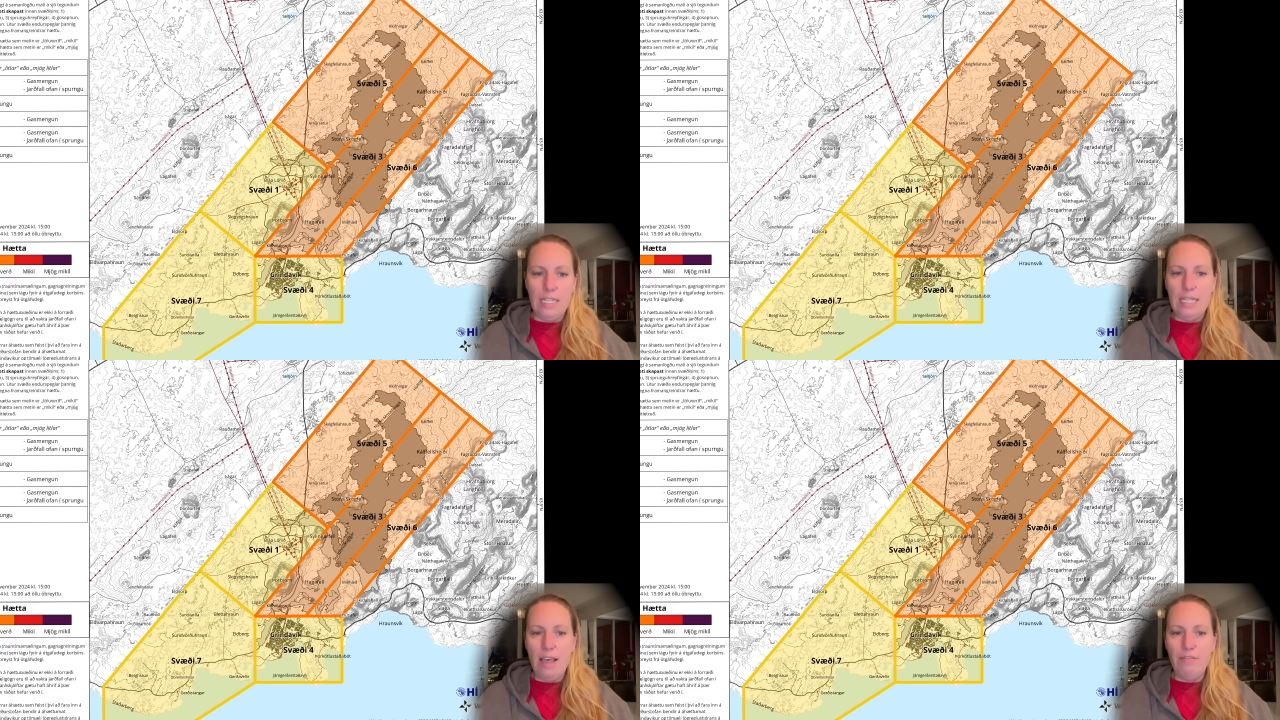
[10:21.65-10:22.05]

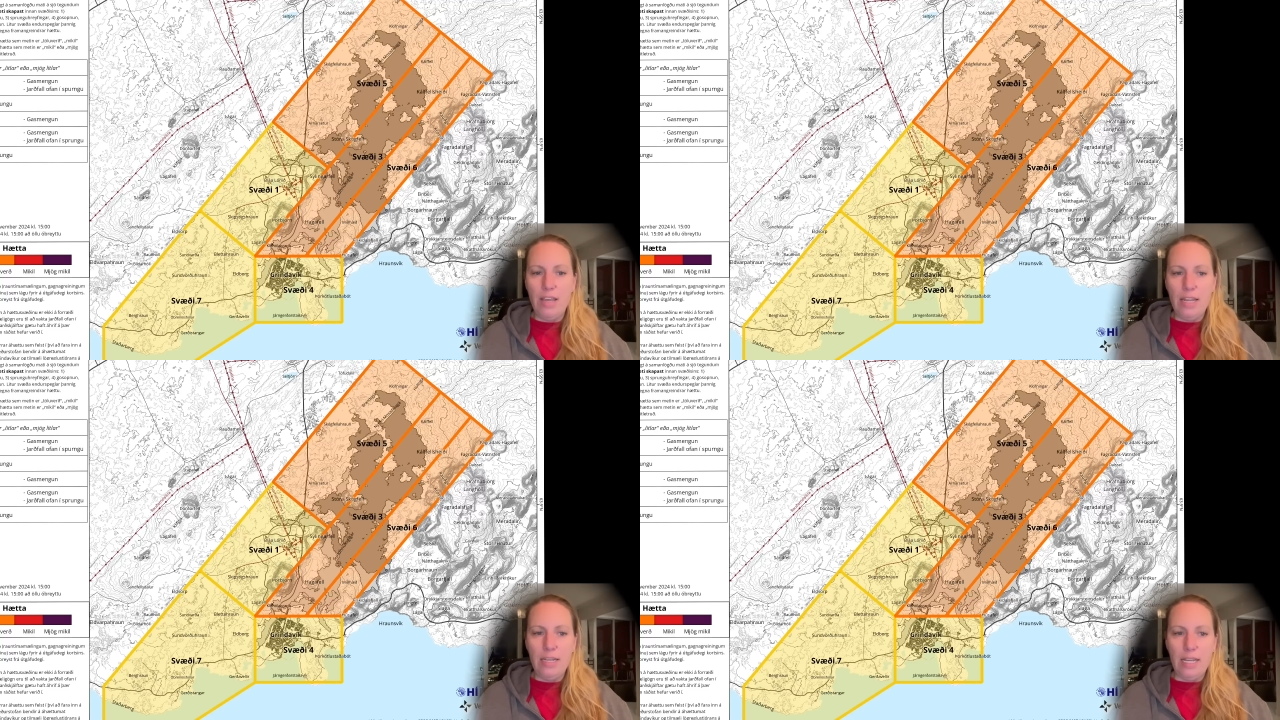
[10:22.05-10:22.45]

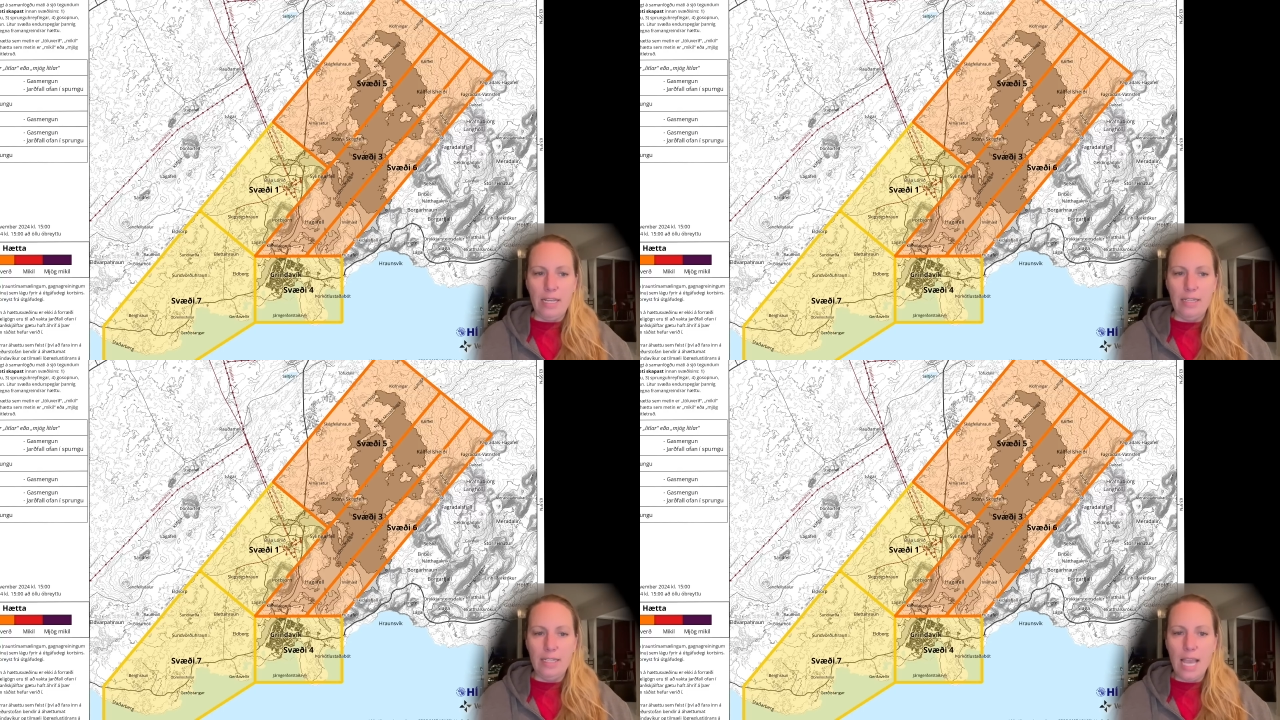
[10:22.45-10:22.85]
seven
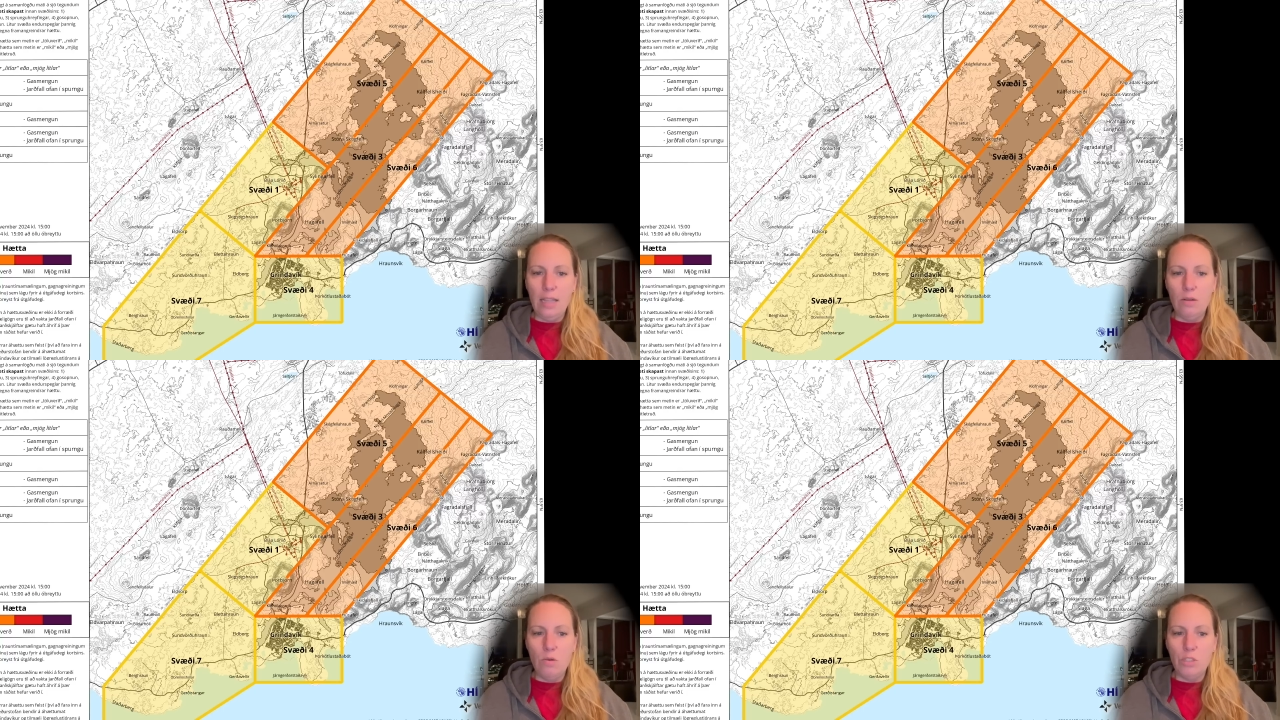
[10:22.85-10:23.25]
in
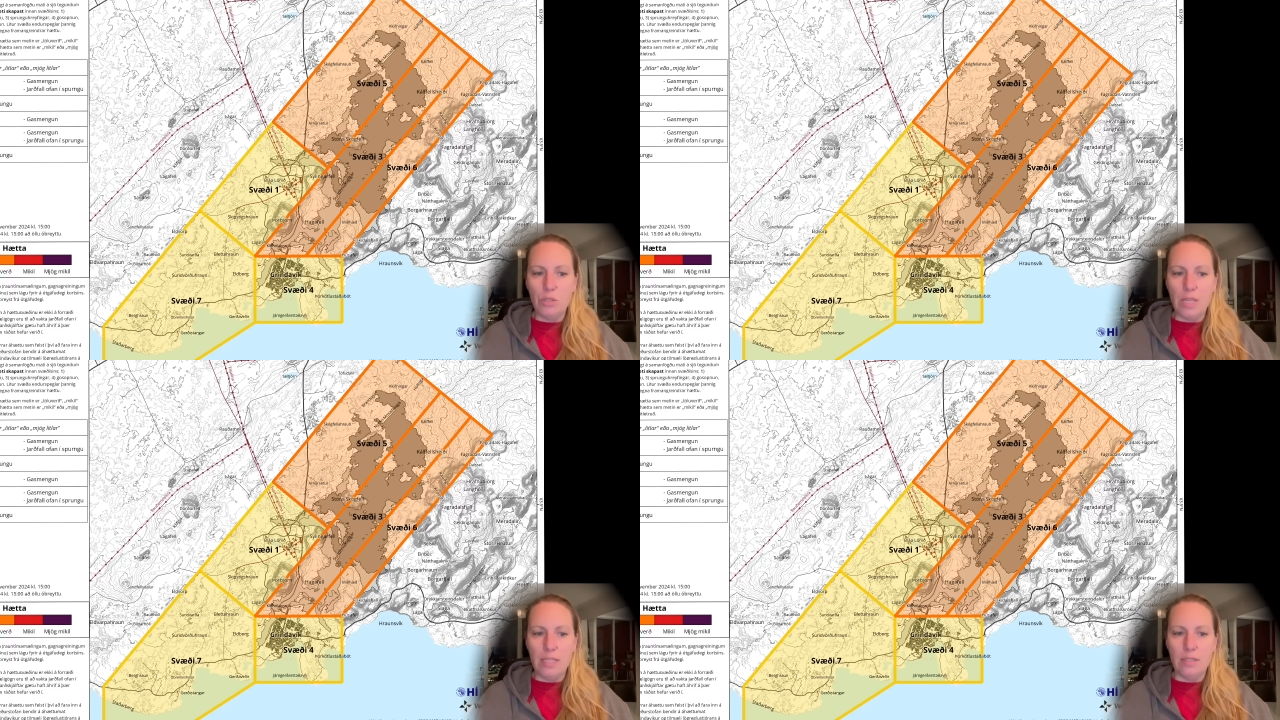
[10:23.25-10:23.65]
yellow,
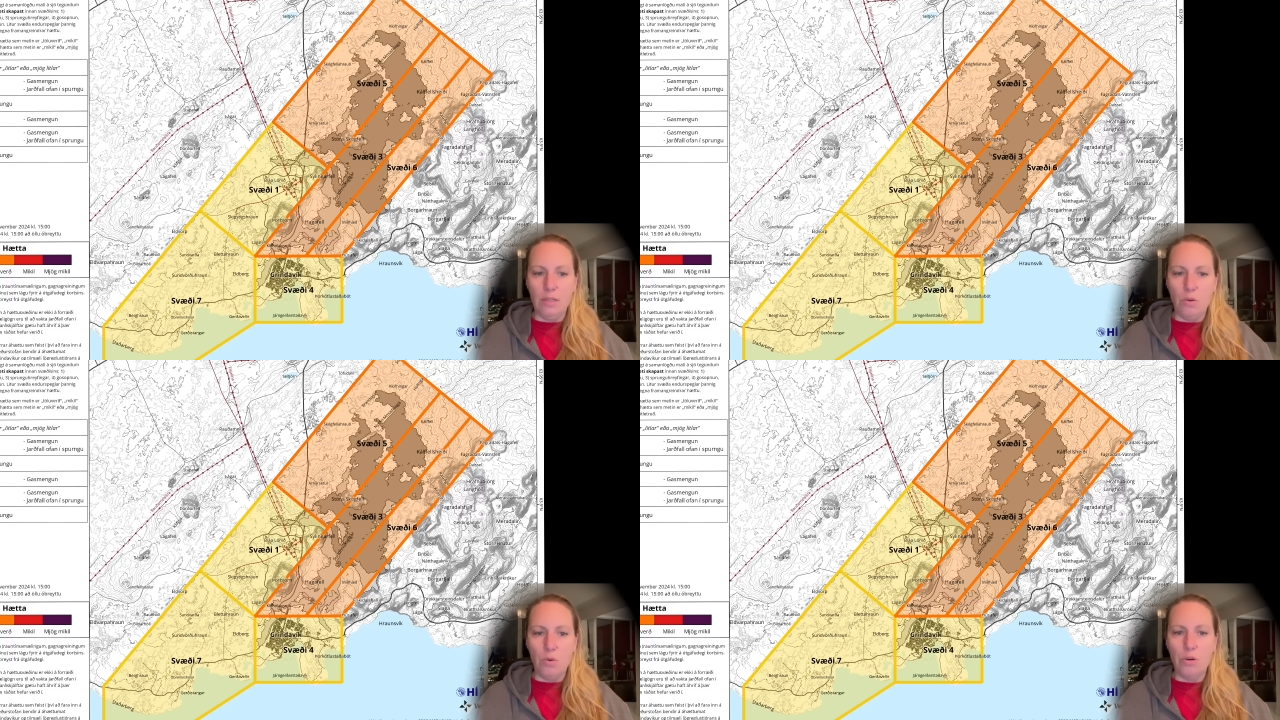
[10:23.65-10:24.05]
so that's a
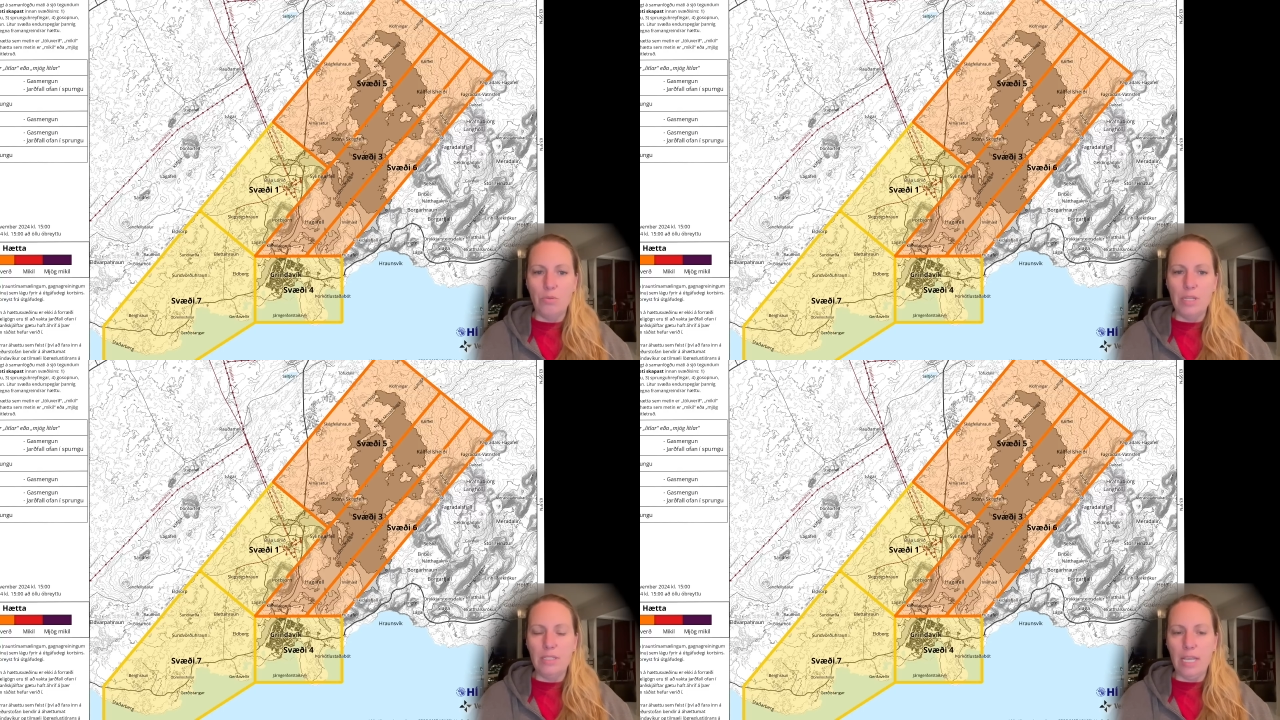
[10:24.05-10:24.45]
lower
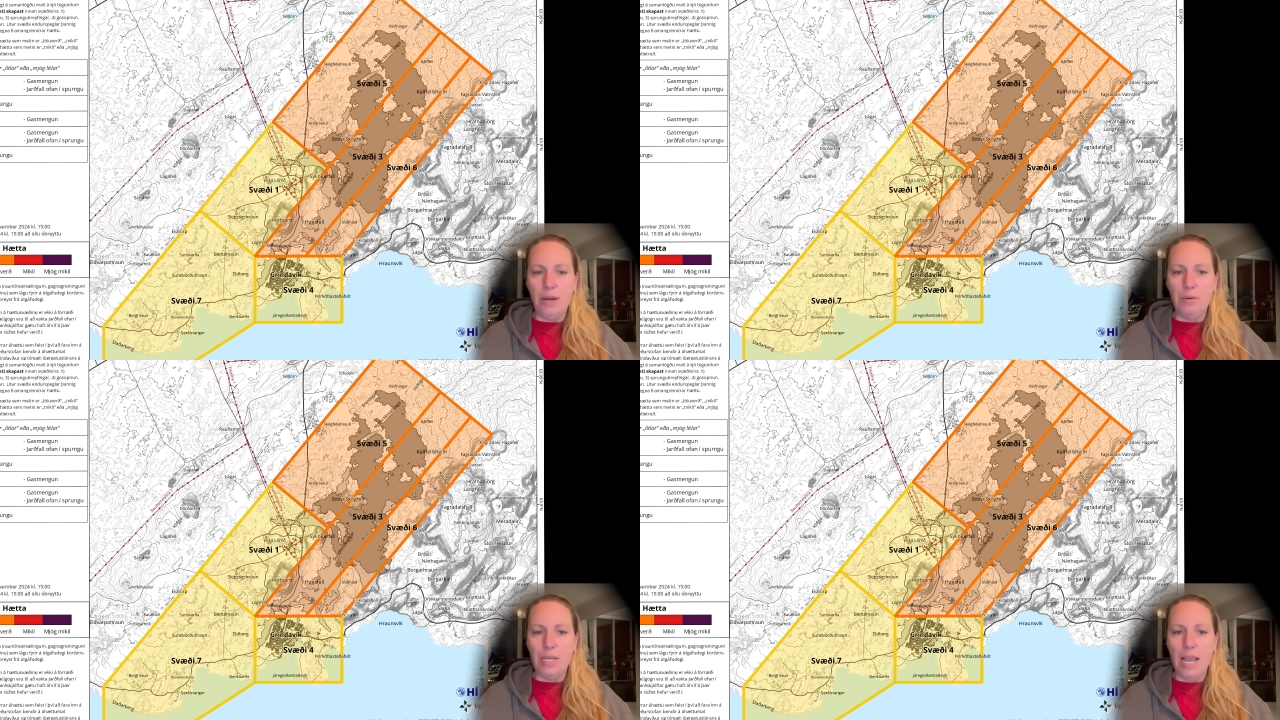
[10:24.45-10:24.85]
risk
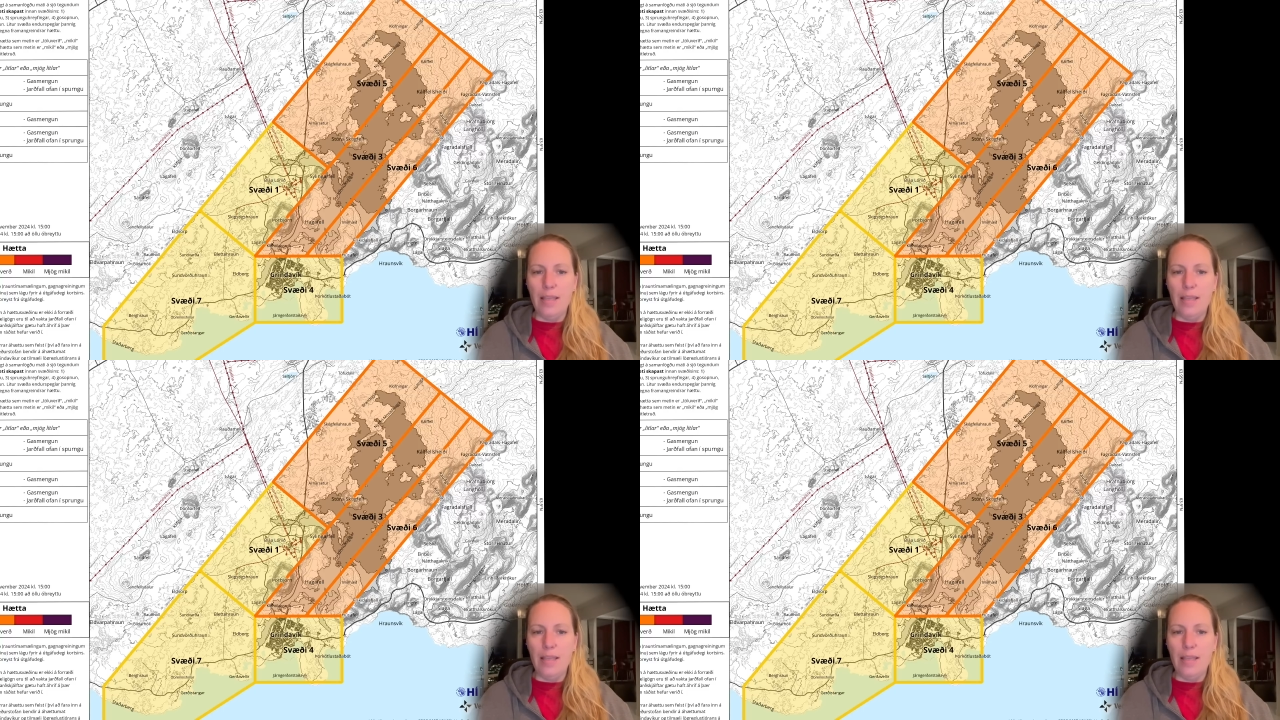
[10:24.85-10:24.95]
area,